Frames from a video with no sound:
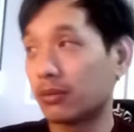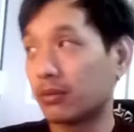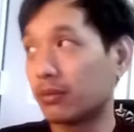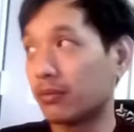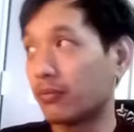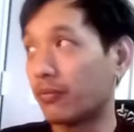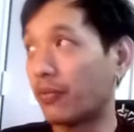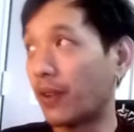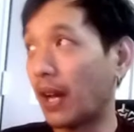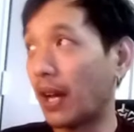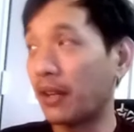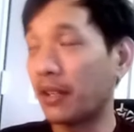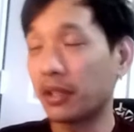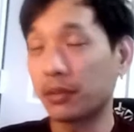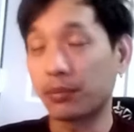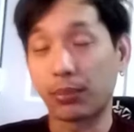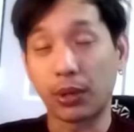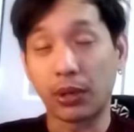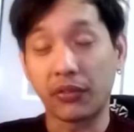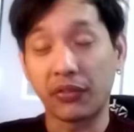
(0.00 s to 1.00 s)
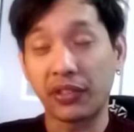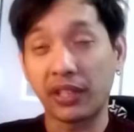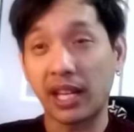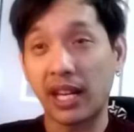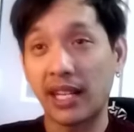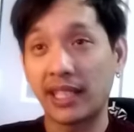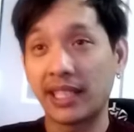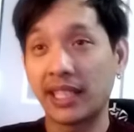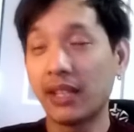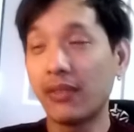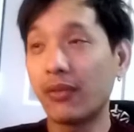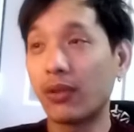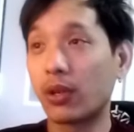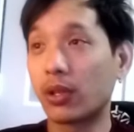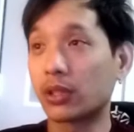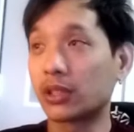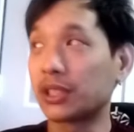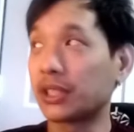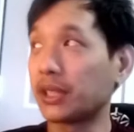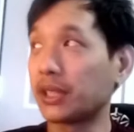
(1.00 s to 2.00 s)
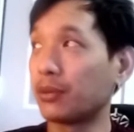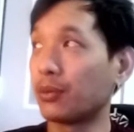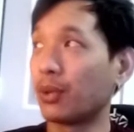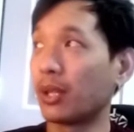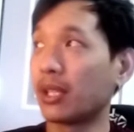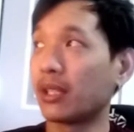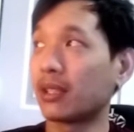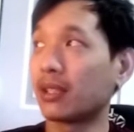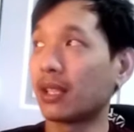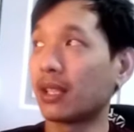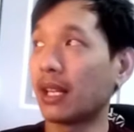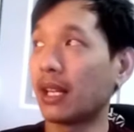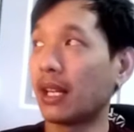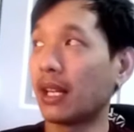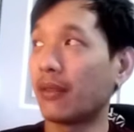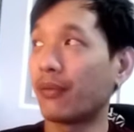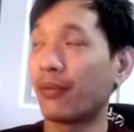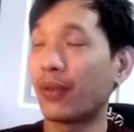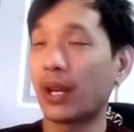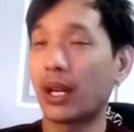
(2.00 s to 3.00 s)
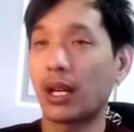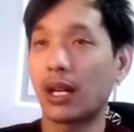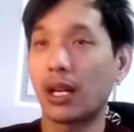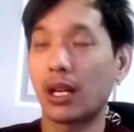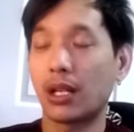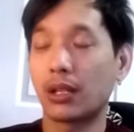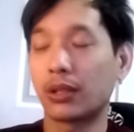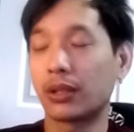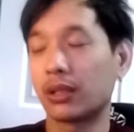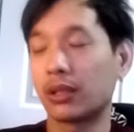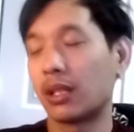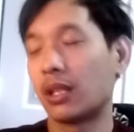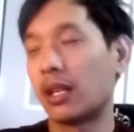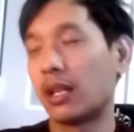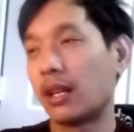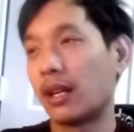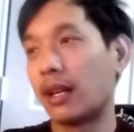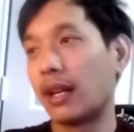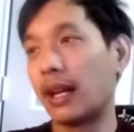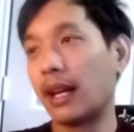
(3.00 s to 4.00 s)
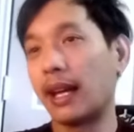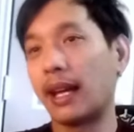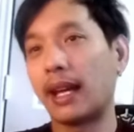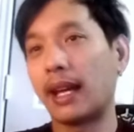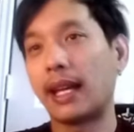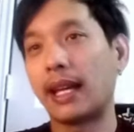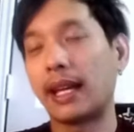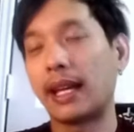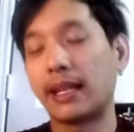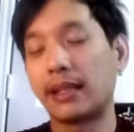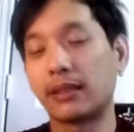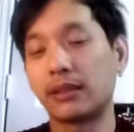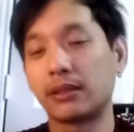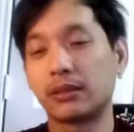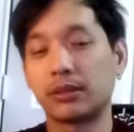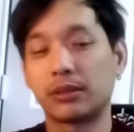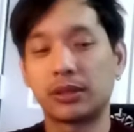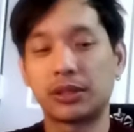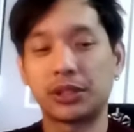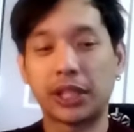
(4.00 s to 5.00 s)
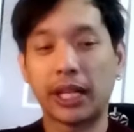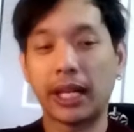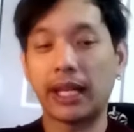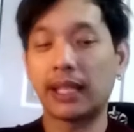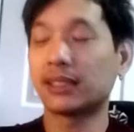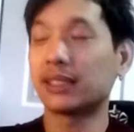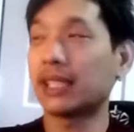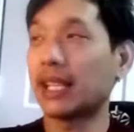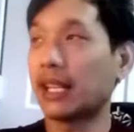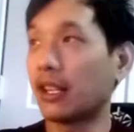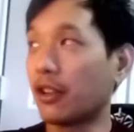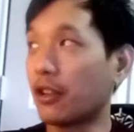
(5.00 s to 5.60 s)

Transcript: found a perfect idea for her. She went and found a chance that other